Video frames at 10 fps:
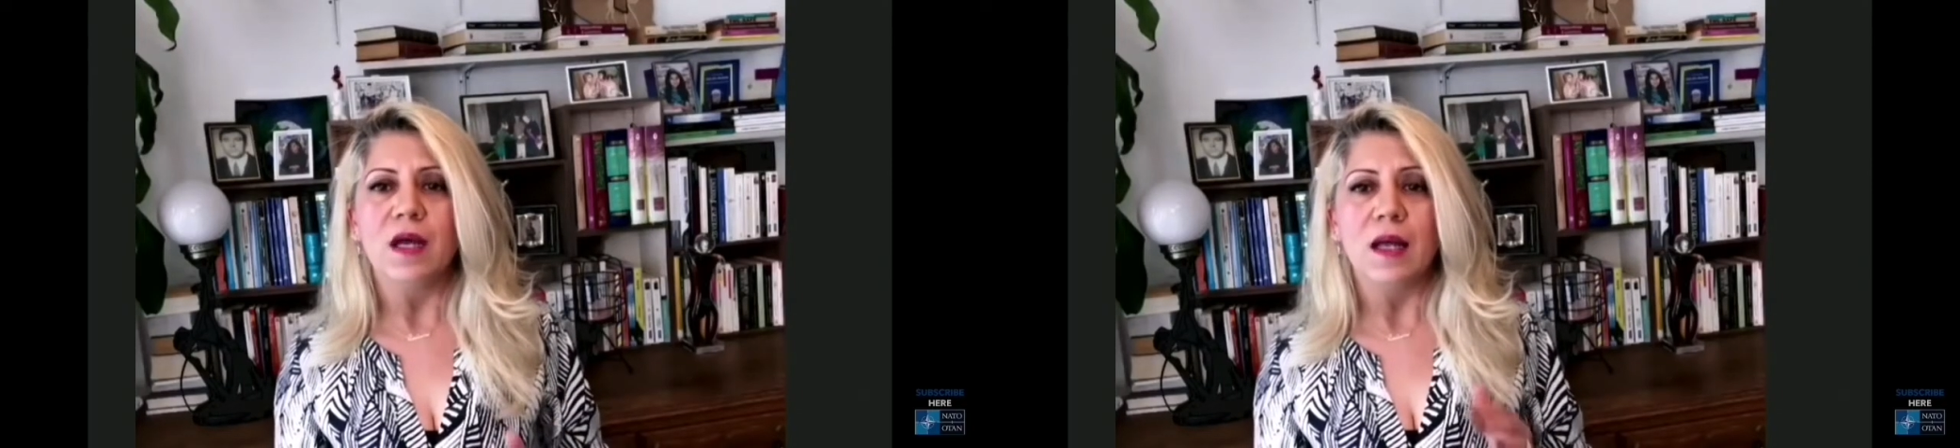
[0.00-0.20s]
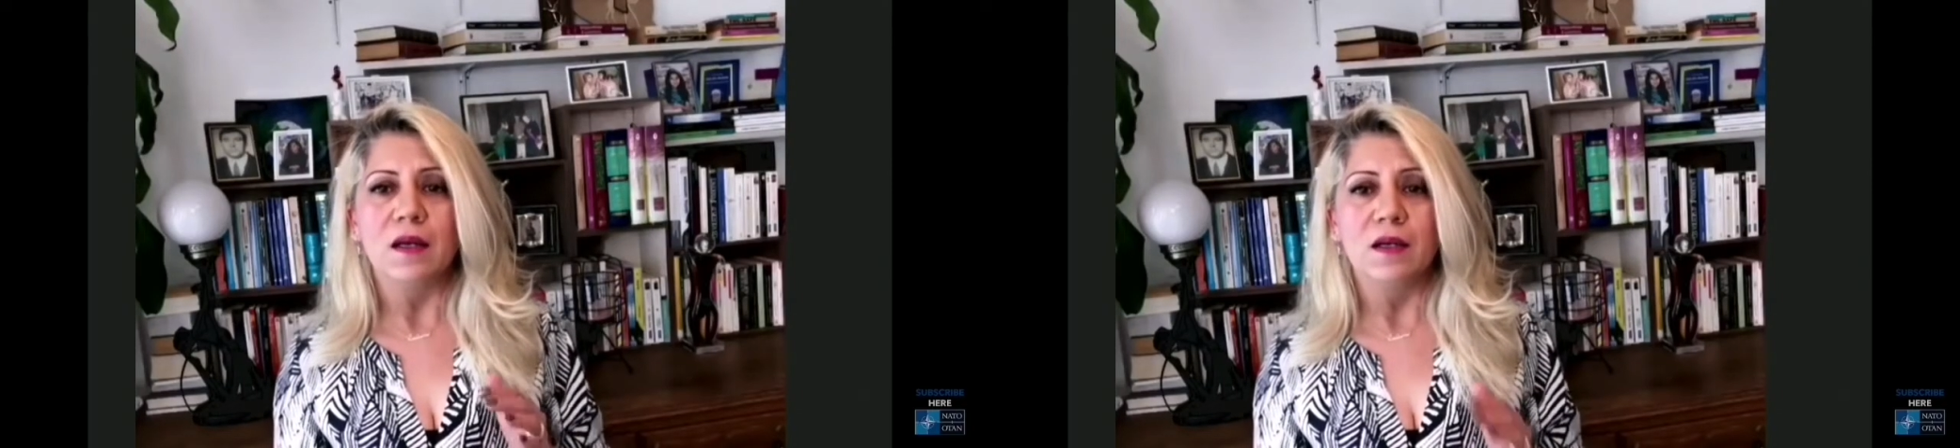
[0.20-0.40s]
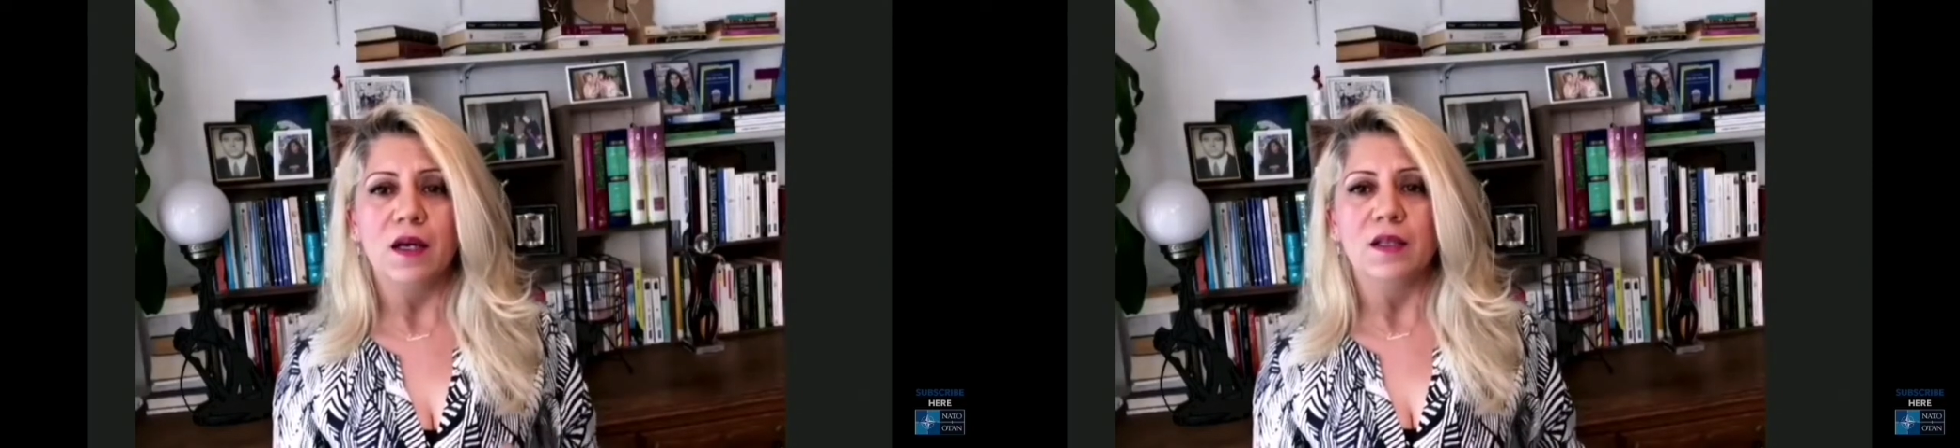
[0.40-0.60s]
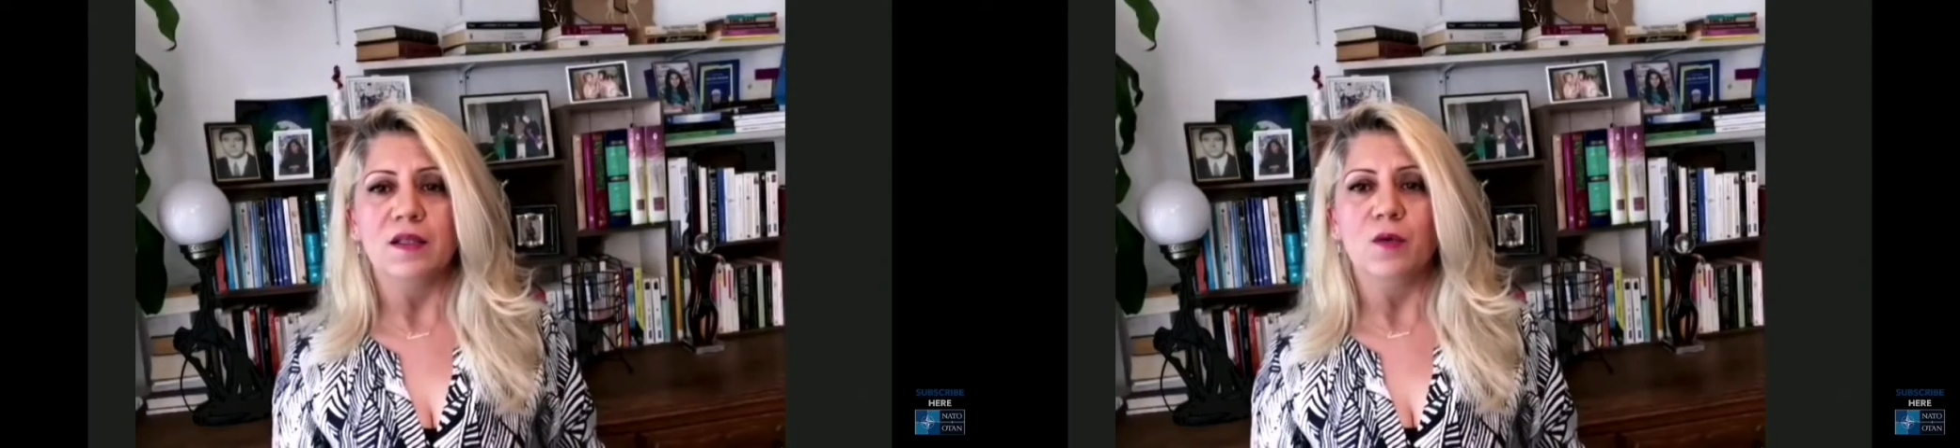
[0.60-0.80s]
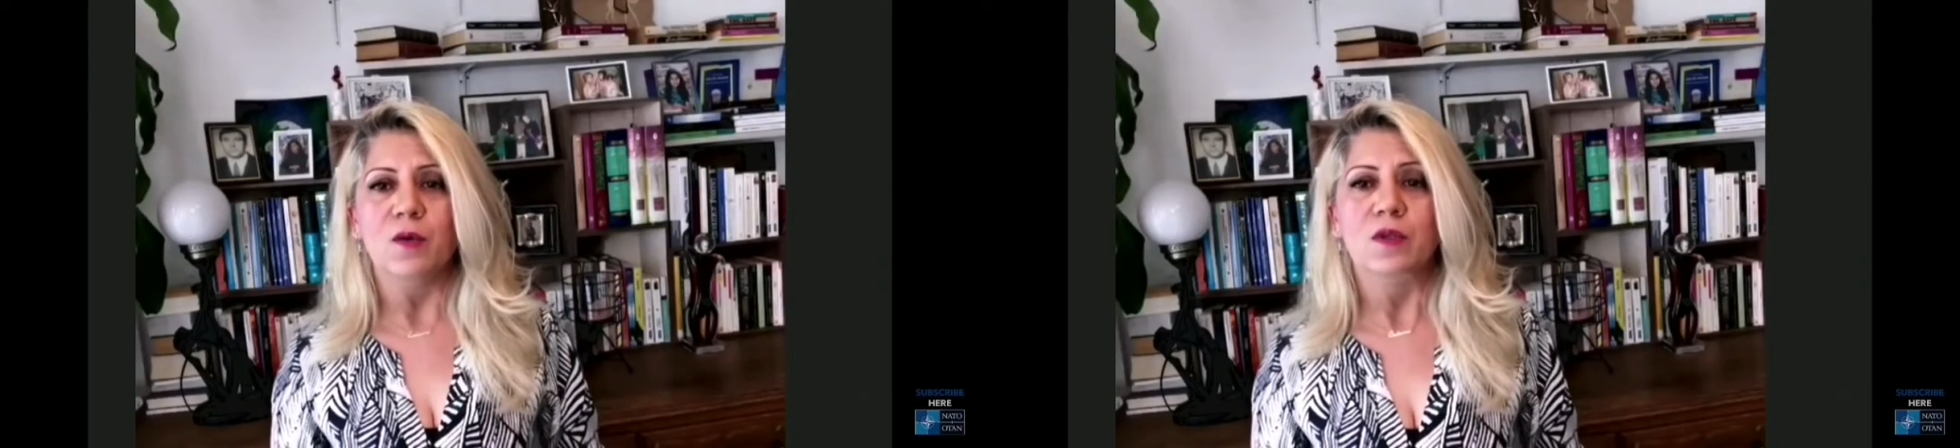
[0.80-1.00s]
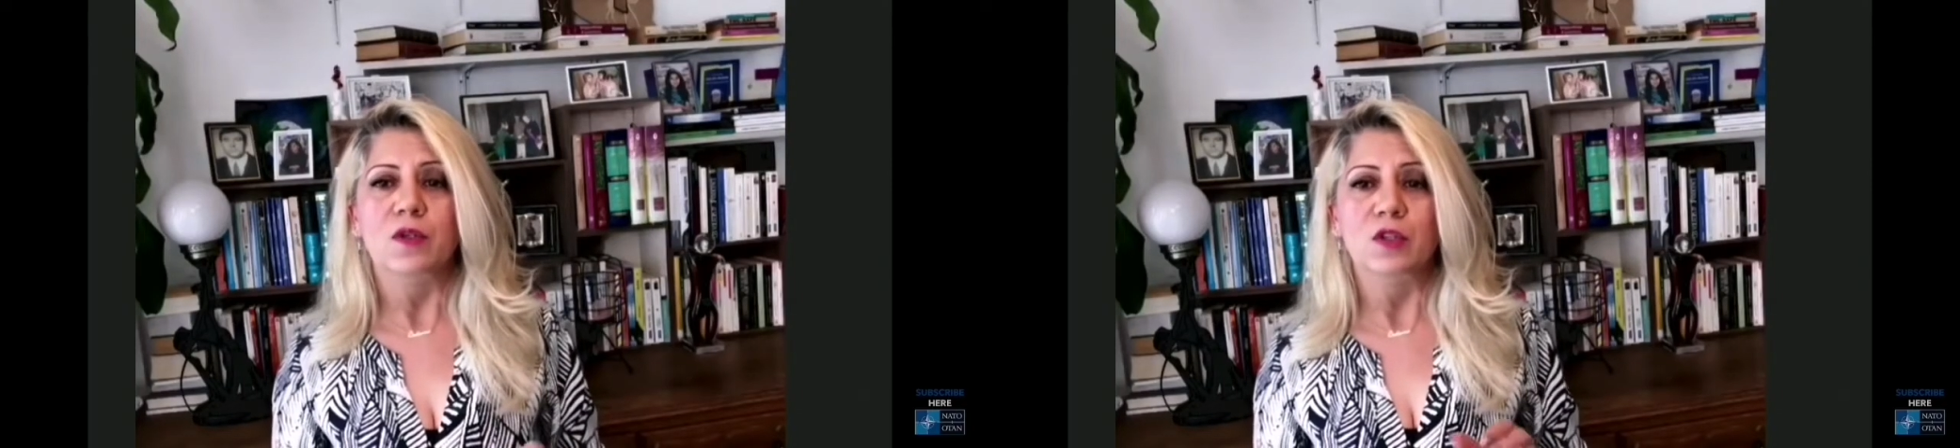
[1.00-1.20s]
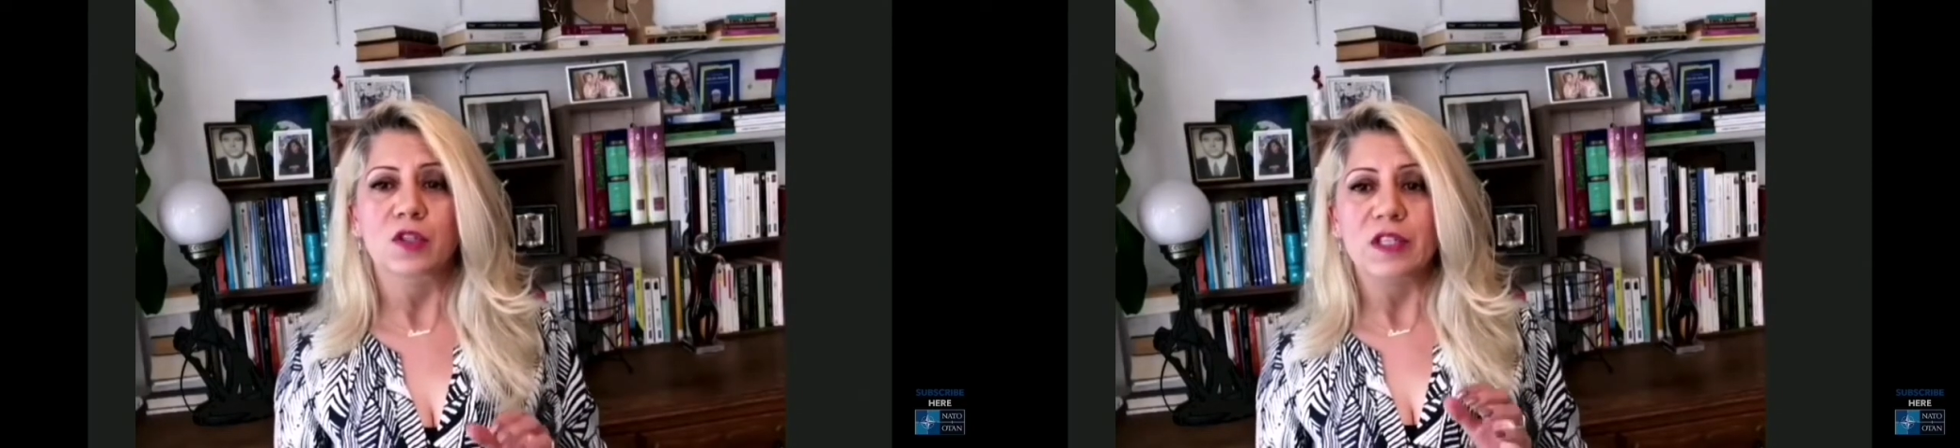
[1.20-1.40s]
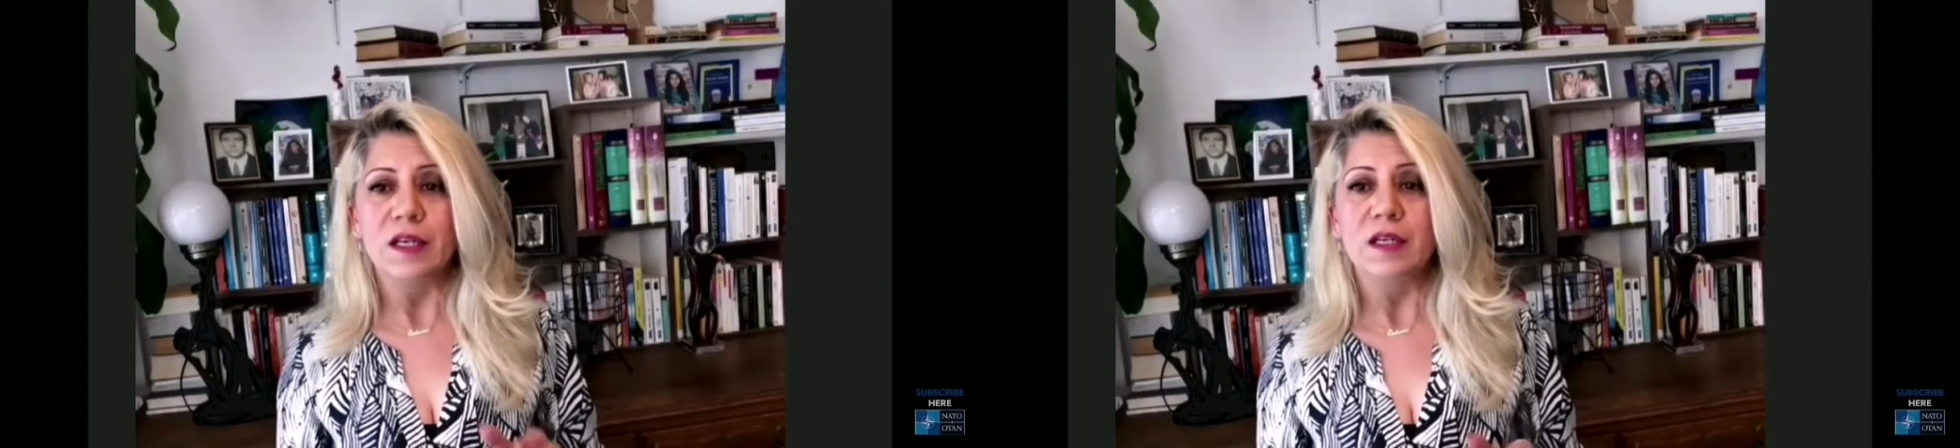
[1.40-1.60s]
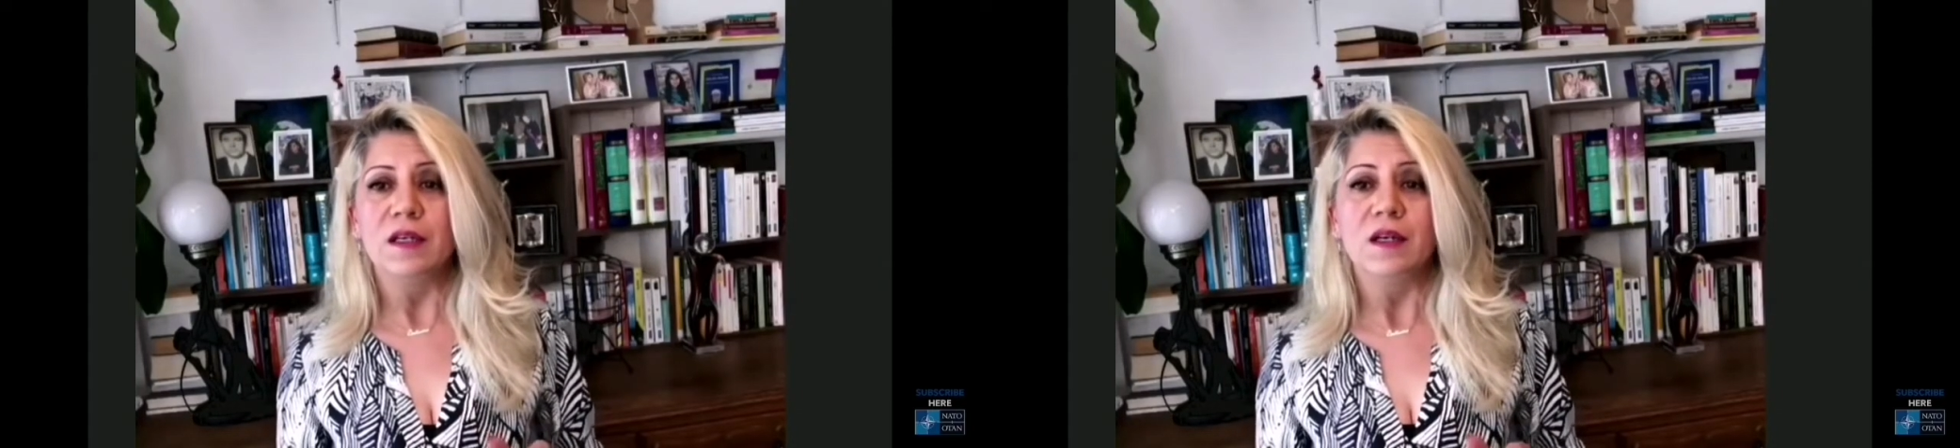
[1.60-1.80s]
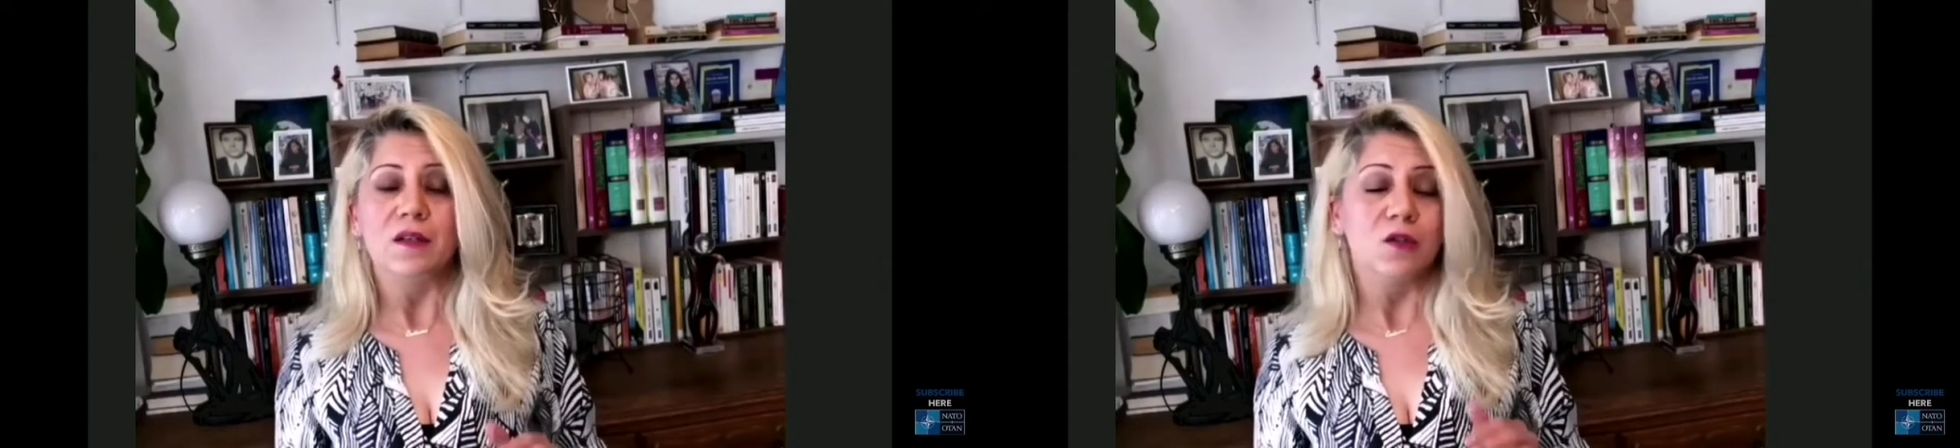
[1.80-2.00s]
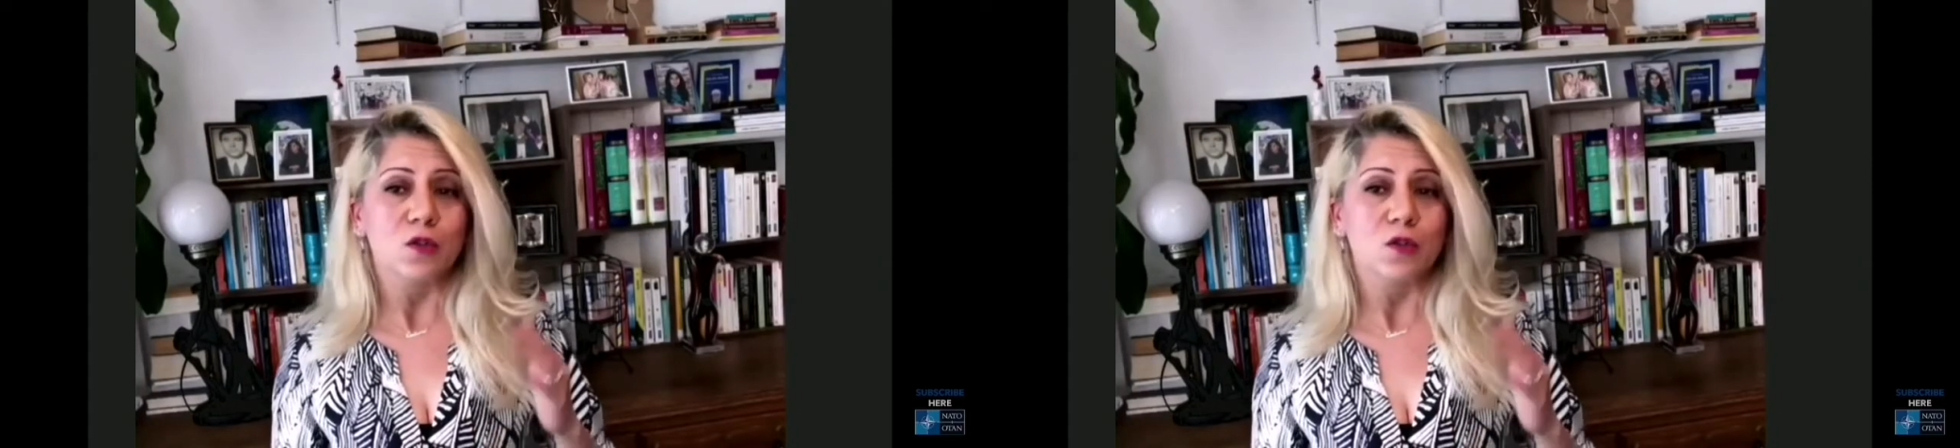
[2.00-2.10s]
Al-Qaeda could